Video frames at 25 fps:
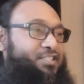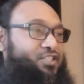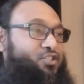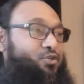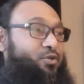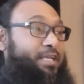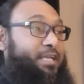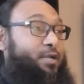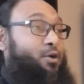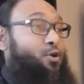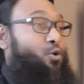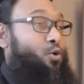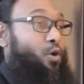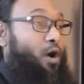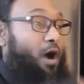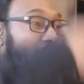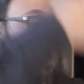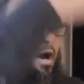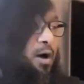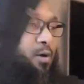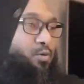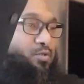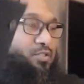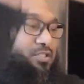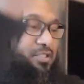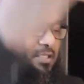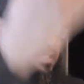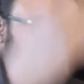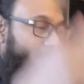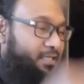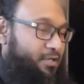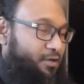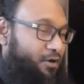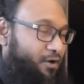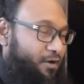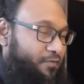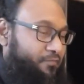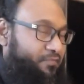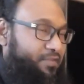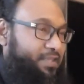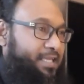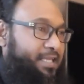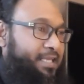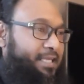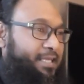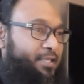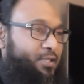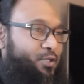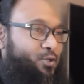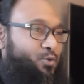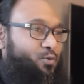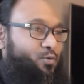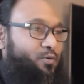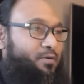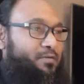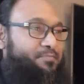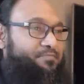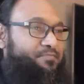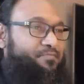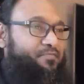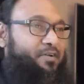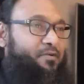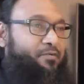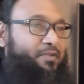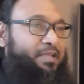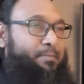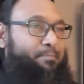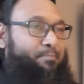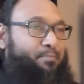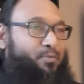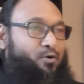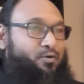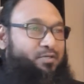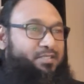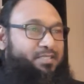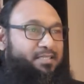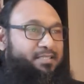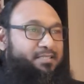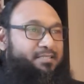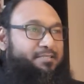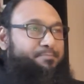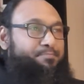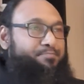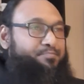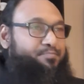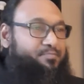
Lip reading: So they go out of the EU. Very important.